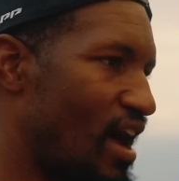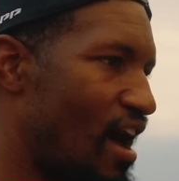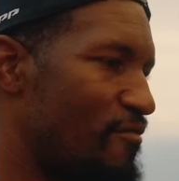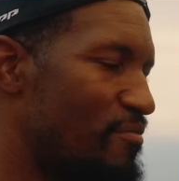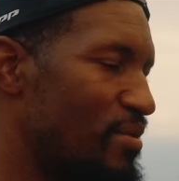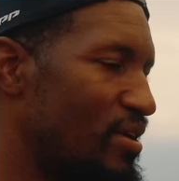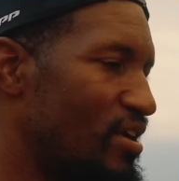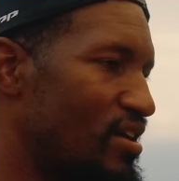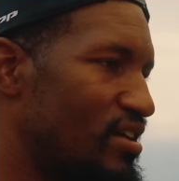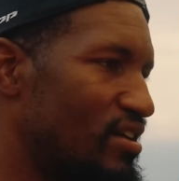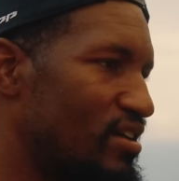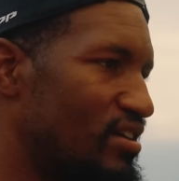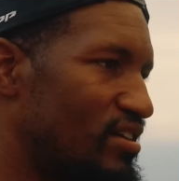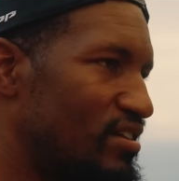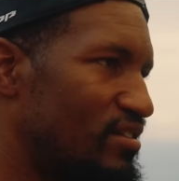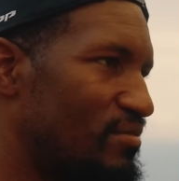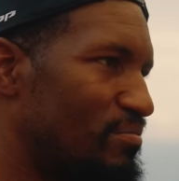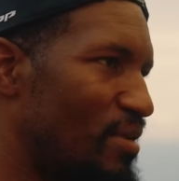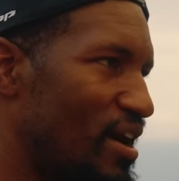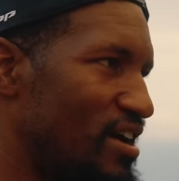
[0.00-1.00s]
I've been on a
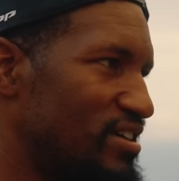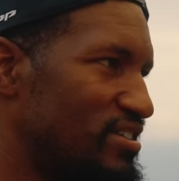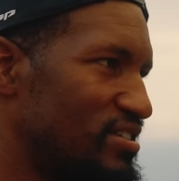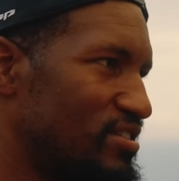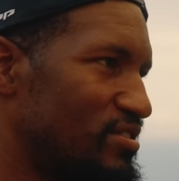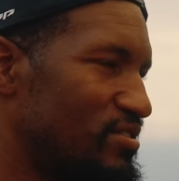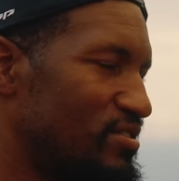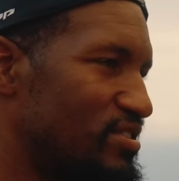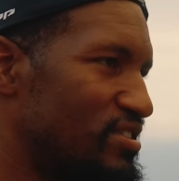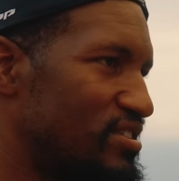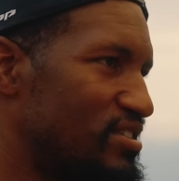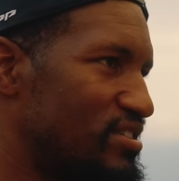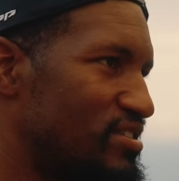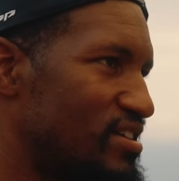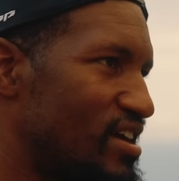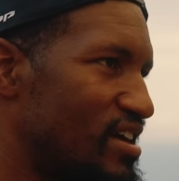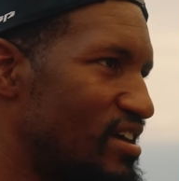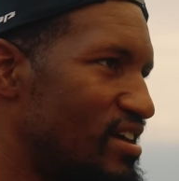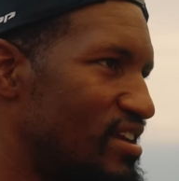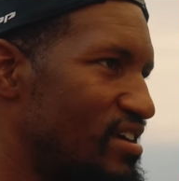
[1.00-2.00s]
bicycle since
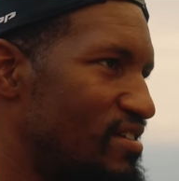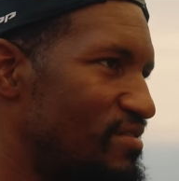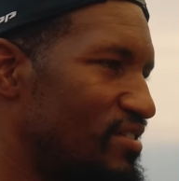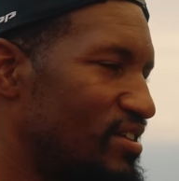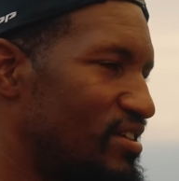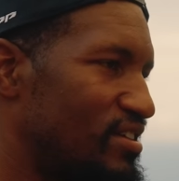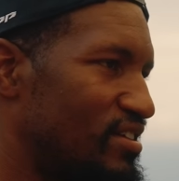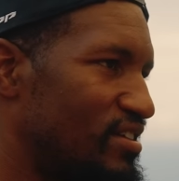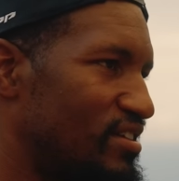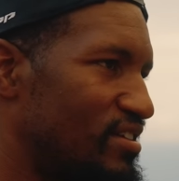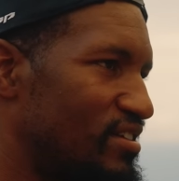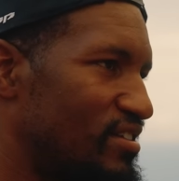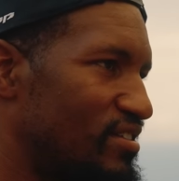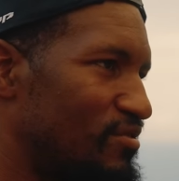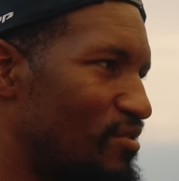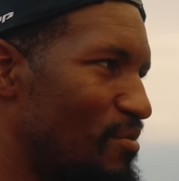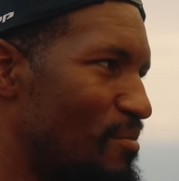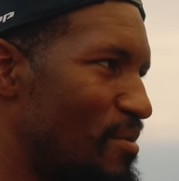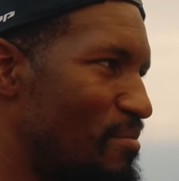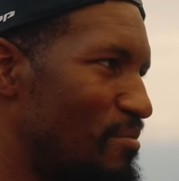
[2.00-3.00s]
I can even
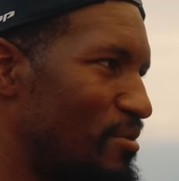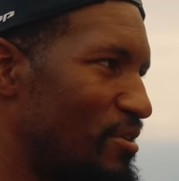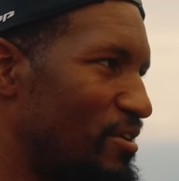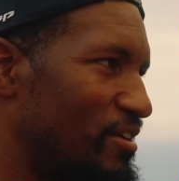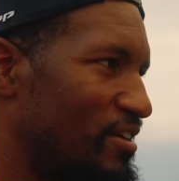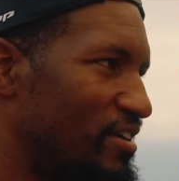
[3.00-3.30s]
remember.